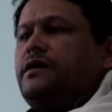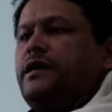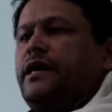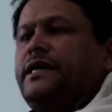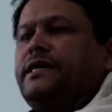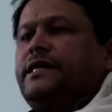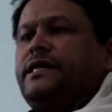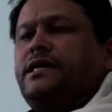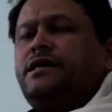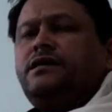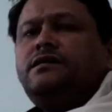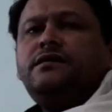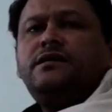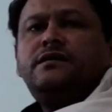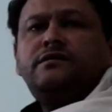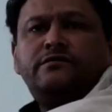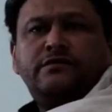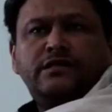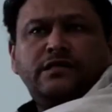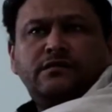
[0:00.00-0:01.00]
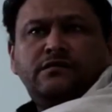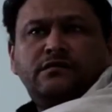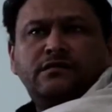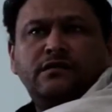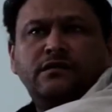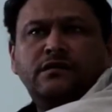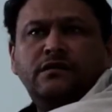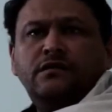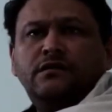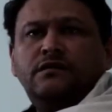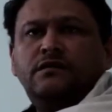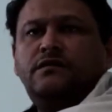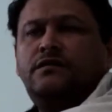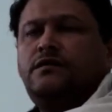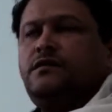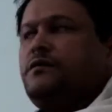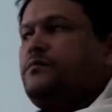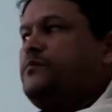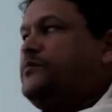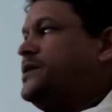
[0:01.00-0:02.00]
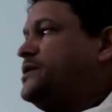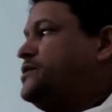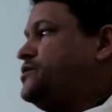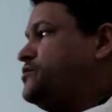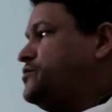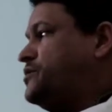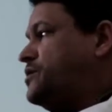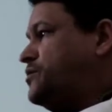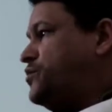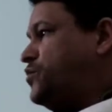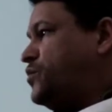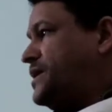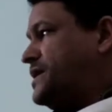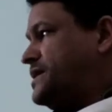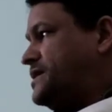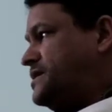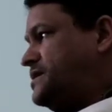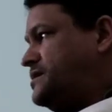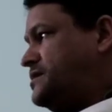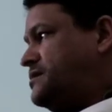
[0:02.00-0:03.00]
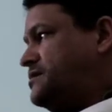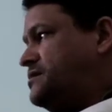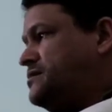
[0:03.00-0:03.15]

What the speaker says: And eat and drink, but do not waste.